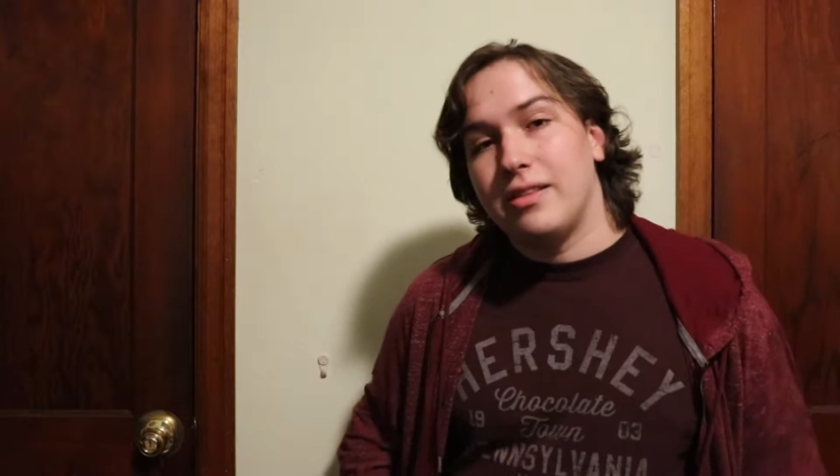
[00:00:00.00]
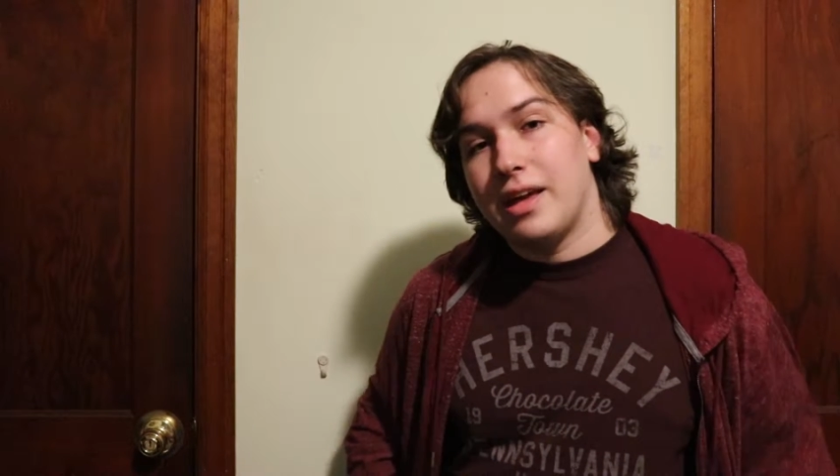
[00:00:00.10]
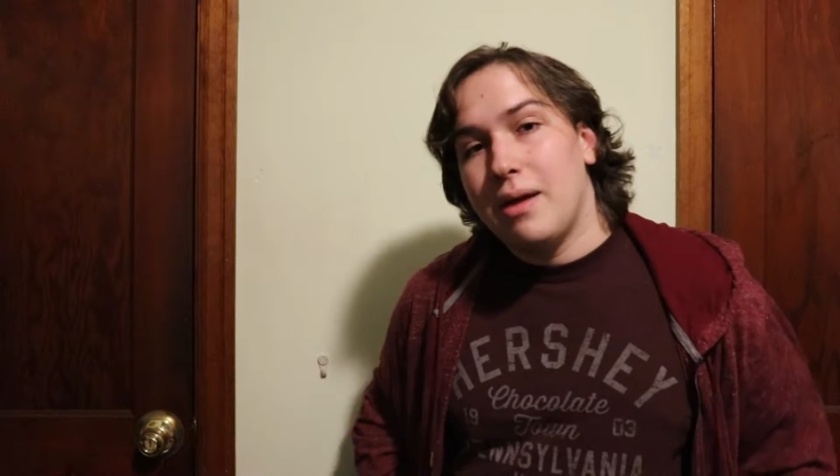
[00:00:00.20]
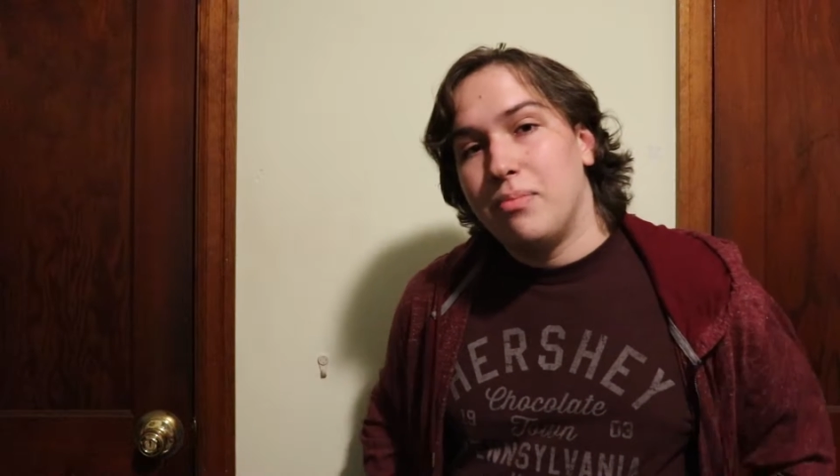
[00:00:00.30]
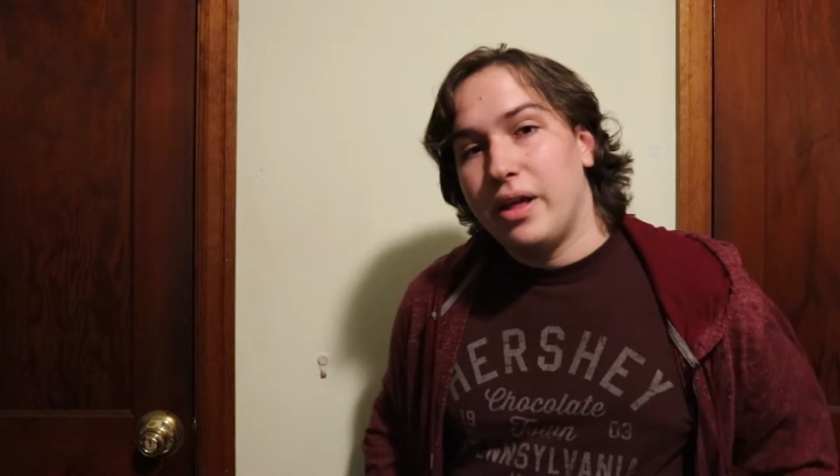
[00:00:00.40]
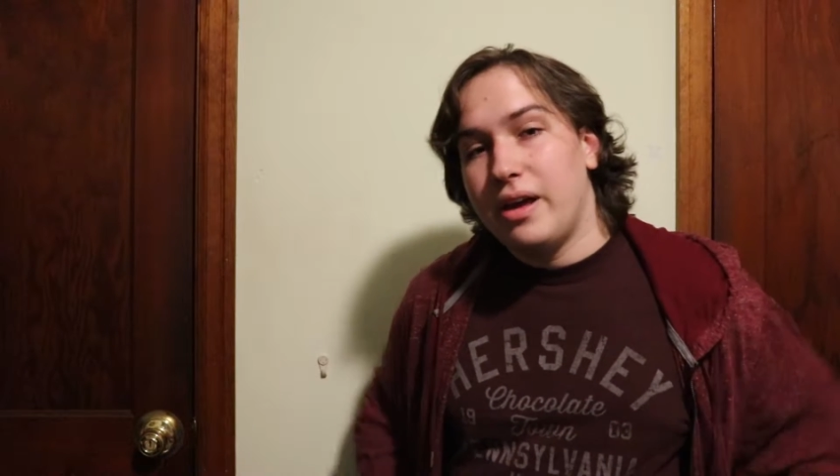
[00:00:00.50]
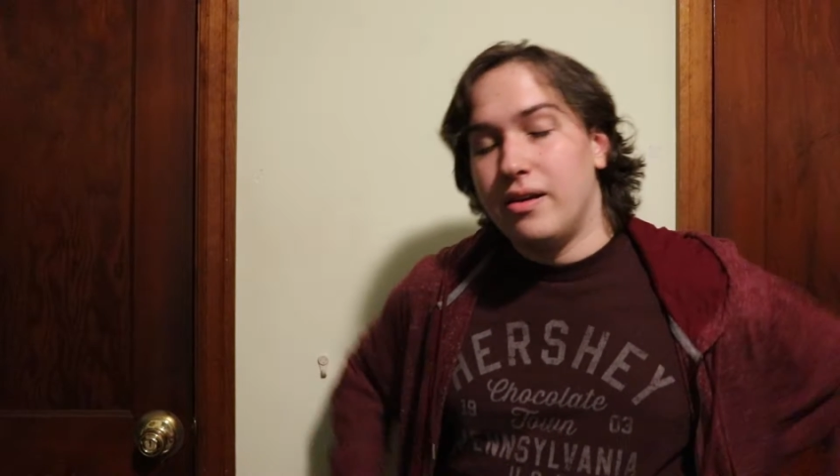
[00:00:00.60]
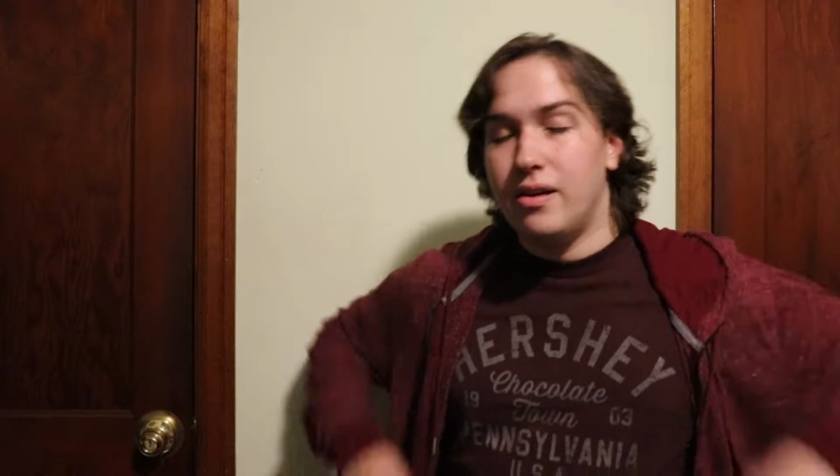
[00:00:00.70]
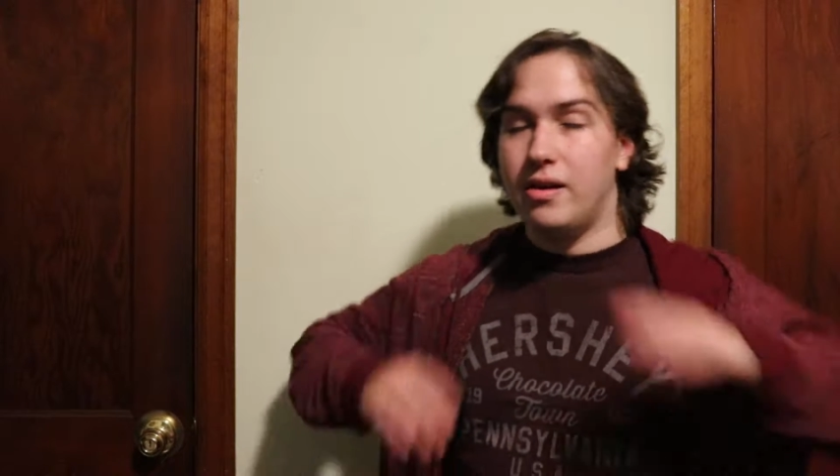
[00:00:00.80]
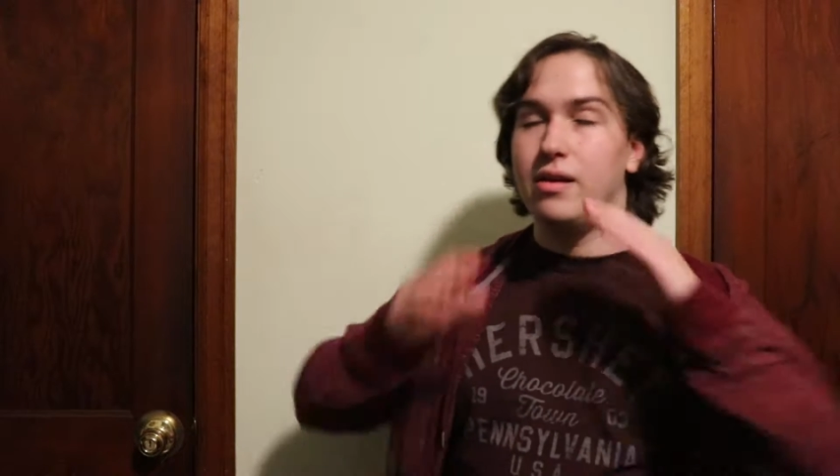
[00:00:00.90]
the gameplay,
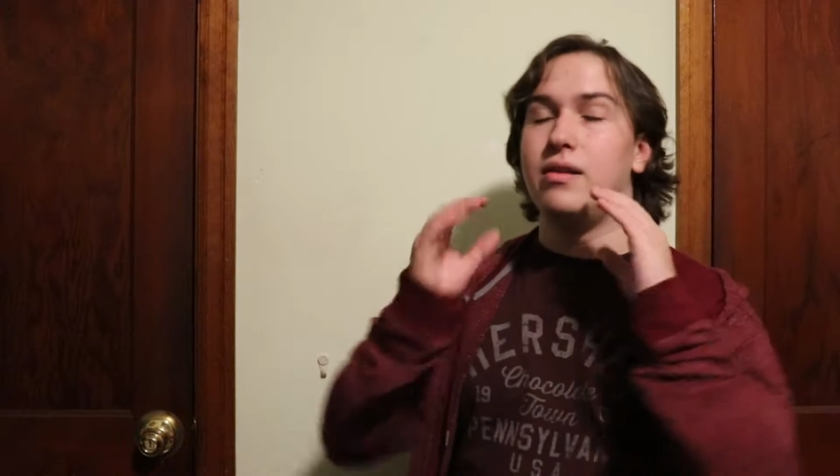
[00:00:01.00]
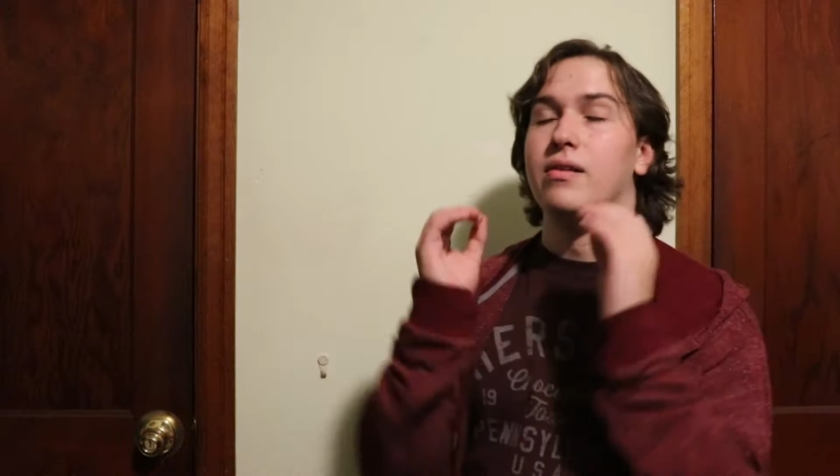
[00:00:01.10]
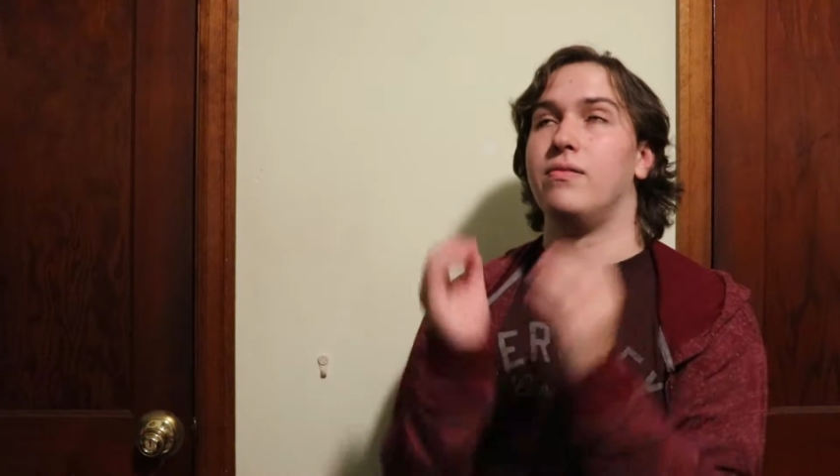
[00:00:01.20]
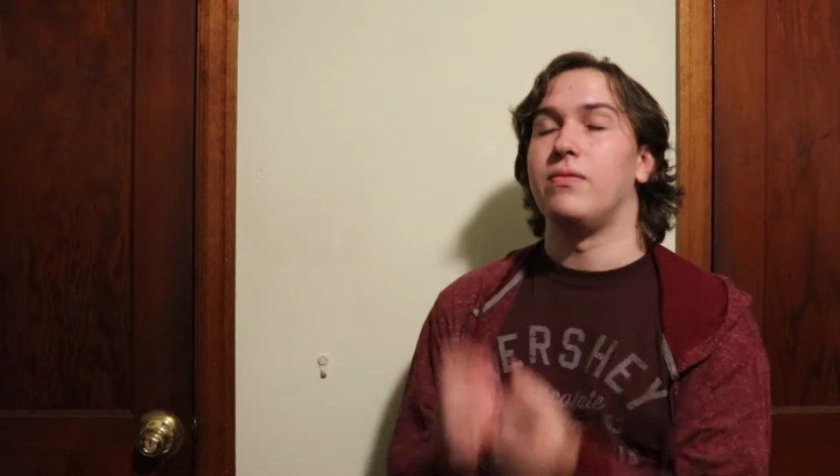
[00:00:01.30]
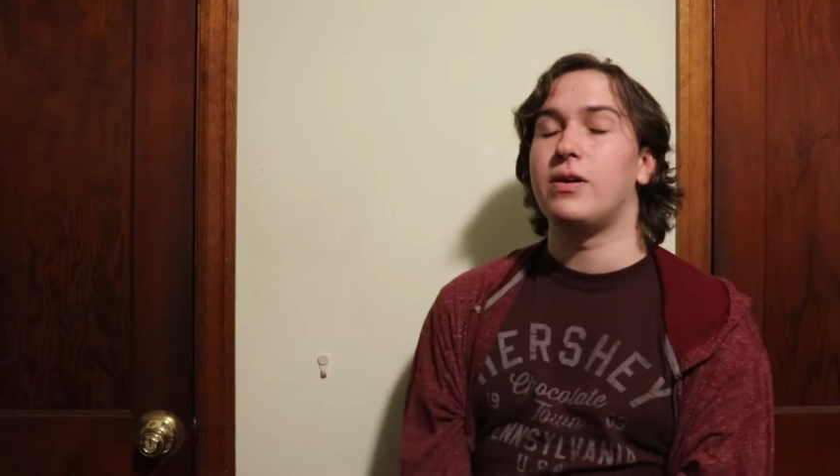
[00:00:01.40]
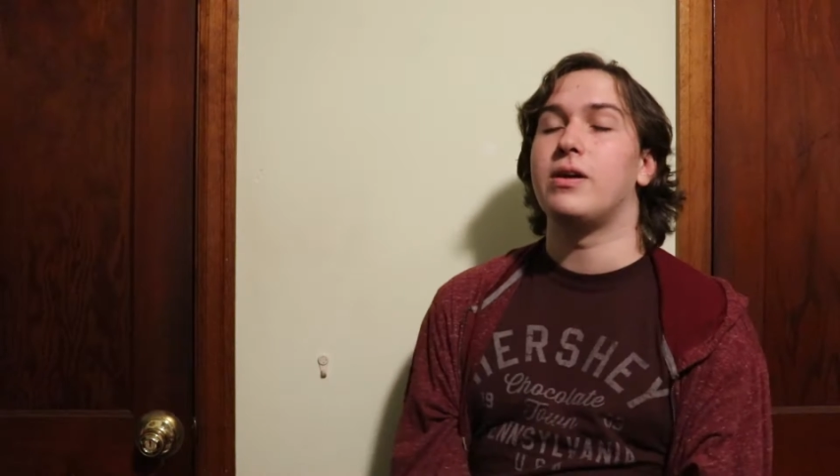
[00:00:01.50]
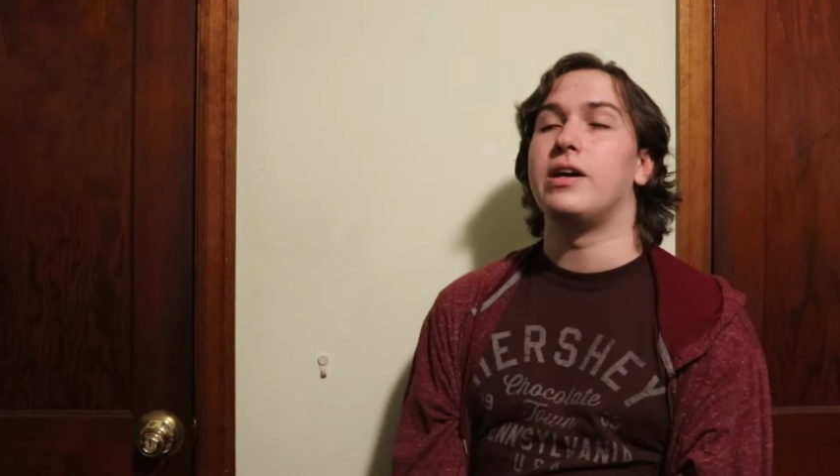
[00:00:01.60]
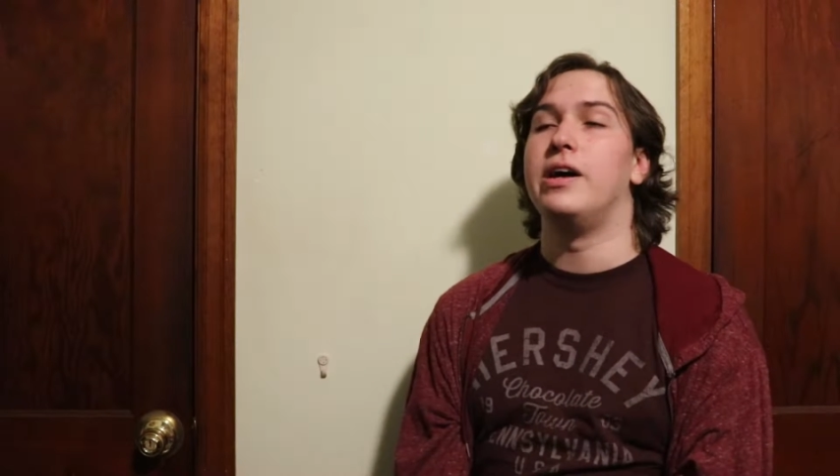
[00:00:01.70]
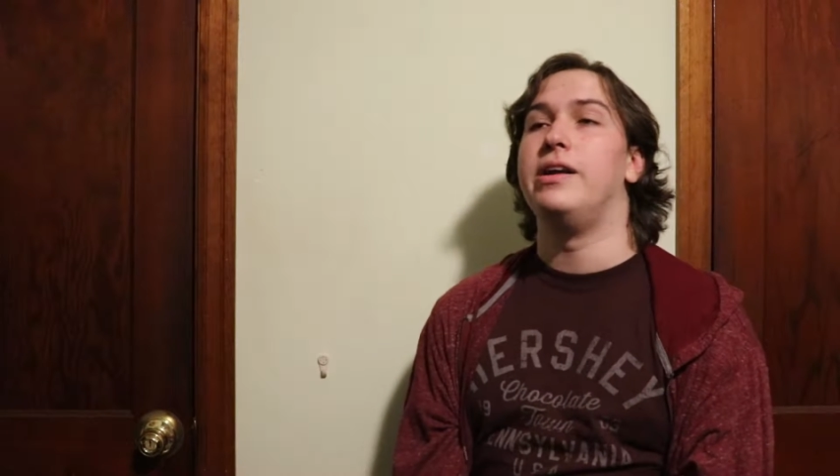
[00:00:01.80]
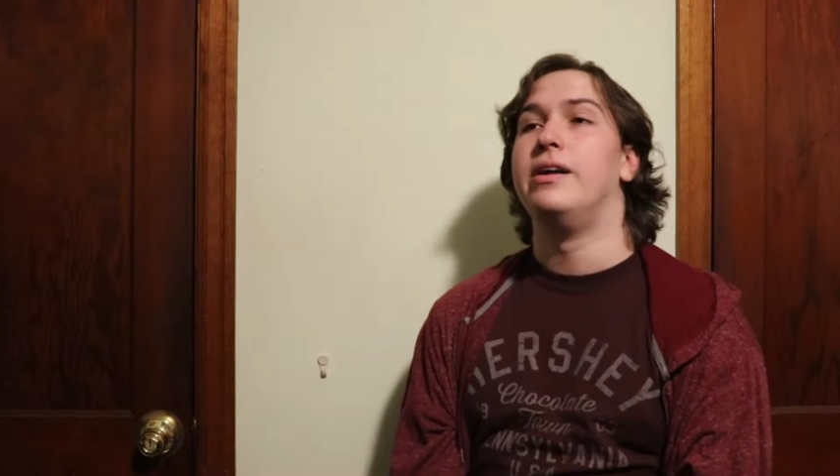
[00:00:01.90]
very
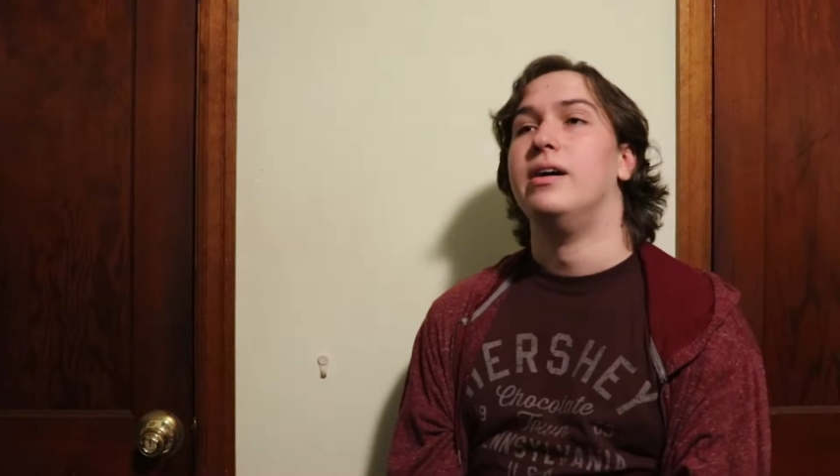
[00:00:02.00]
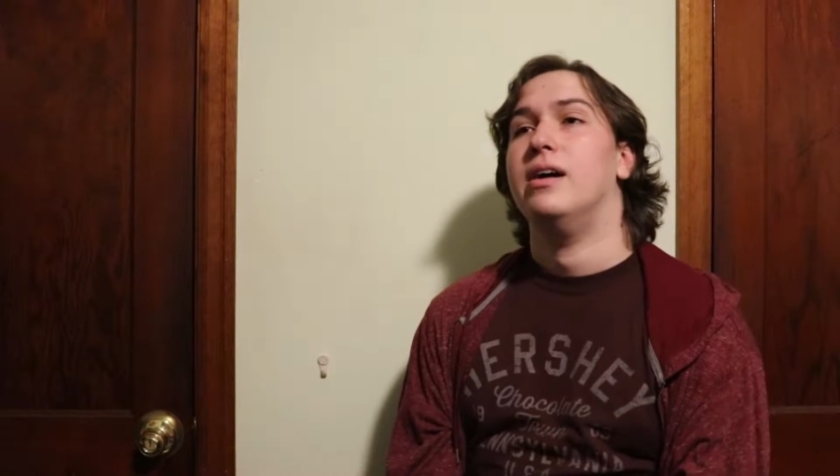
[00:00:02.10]
good.